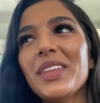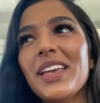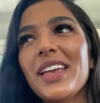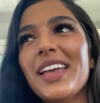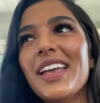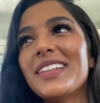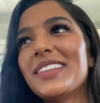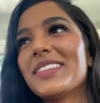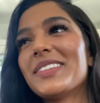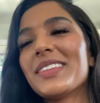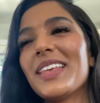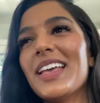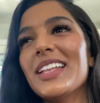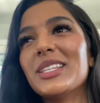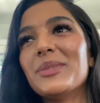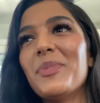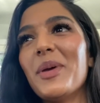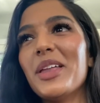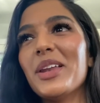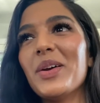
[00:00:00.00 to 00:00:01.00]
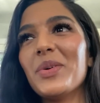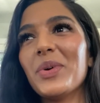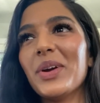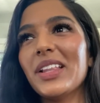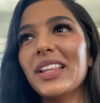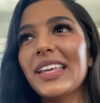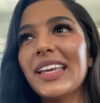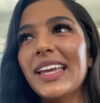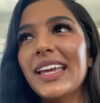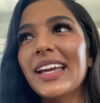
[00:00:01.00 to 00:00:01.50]
it's it's been a
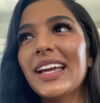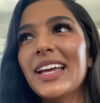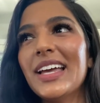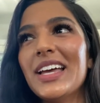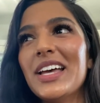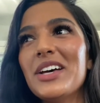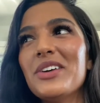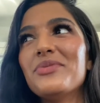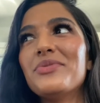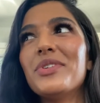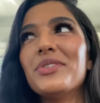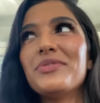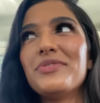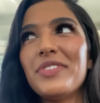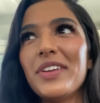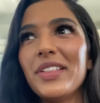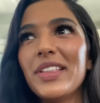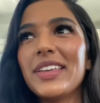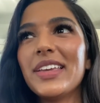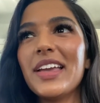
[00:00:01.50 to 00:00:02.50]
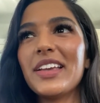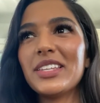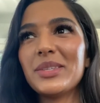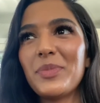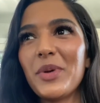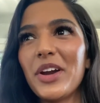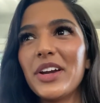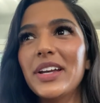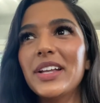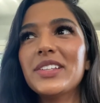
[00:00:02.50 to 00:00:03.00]
really fulfilling
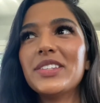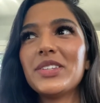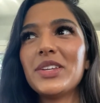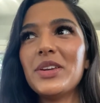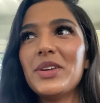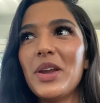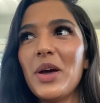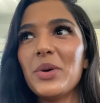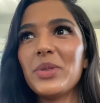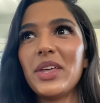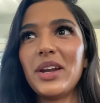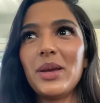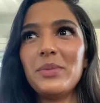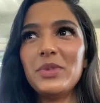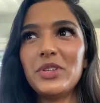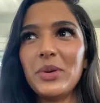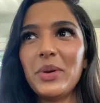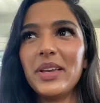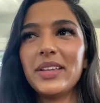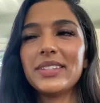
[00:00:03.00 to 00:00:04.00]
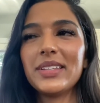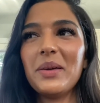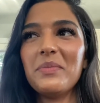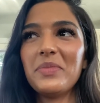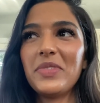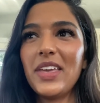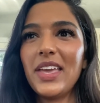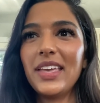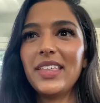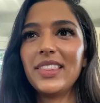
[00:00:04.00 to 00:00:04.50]
experience to know that I'm doing
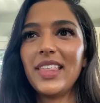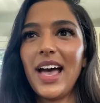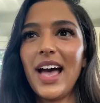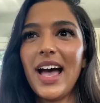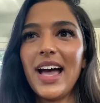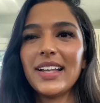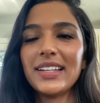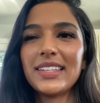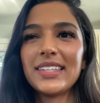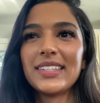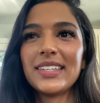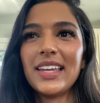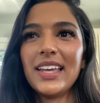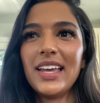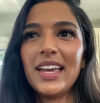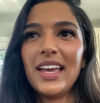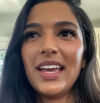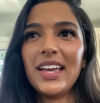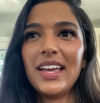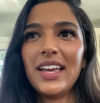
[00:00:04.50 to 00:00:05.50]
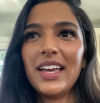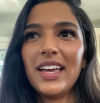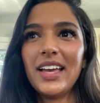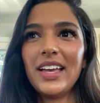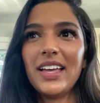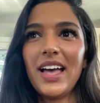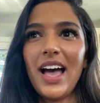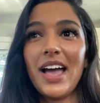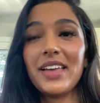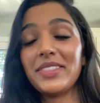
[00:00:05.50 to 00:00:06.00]
something that
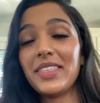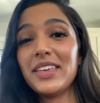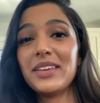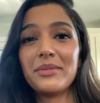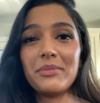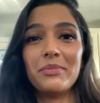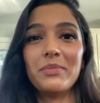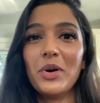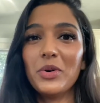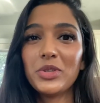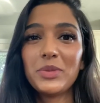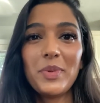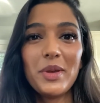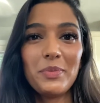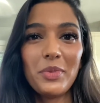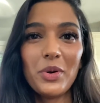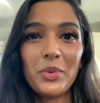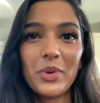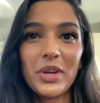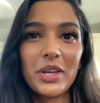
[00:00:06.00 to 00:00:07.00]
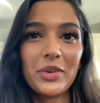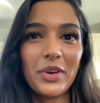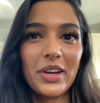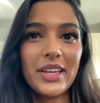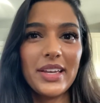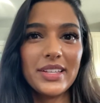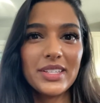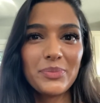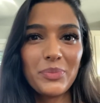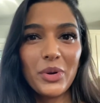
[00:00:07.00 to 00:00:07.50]
I think most people would
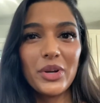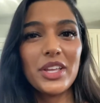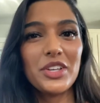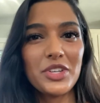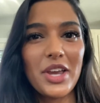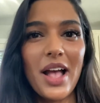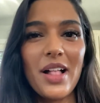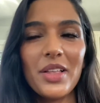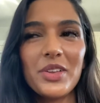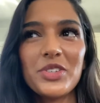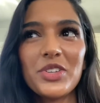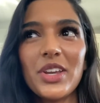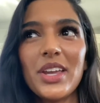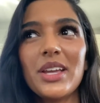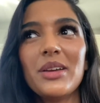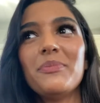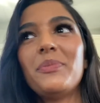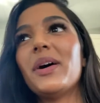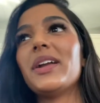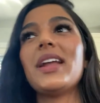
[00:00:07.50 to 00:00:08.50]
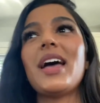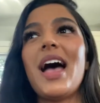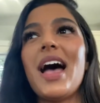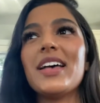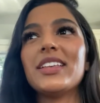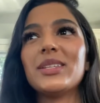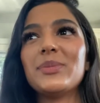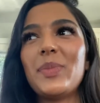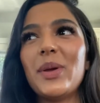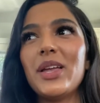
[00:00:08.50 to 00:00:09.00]
agree is pretty challenging, but
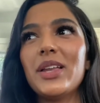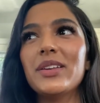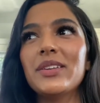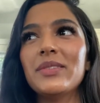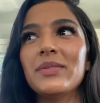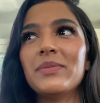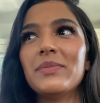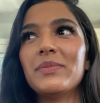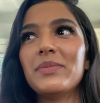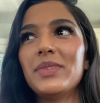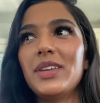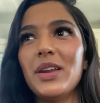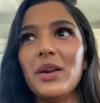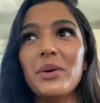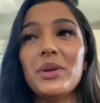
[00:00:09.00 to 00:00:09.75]
has been, you know,